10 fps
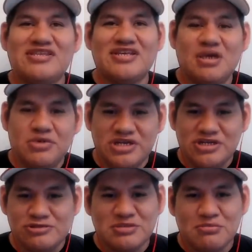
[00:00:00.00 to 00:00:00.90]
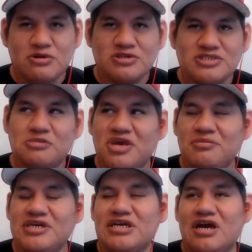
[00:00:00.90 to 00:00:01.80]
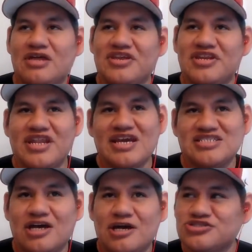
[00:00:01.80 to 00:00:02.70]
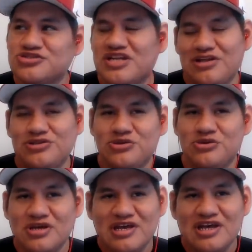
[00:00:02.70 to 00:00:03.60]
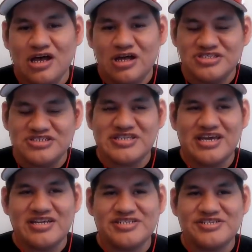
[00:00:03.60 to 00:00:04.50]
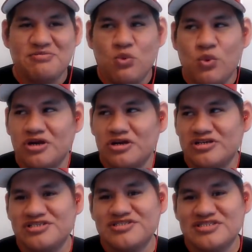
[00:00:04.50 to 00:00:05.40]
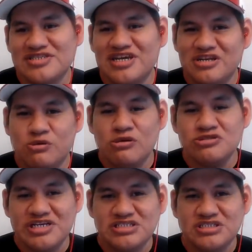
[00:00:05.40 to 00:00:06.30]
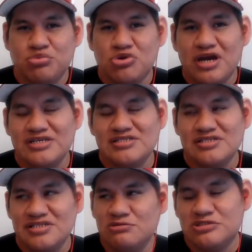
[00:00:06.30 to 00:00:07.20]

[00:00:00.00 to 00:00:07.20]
because I'm going to do some more. So maybe the next hundred I'll do, I'll just edit some words and it won't change the price. And then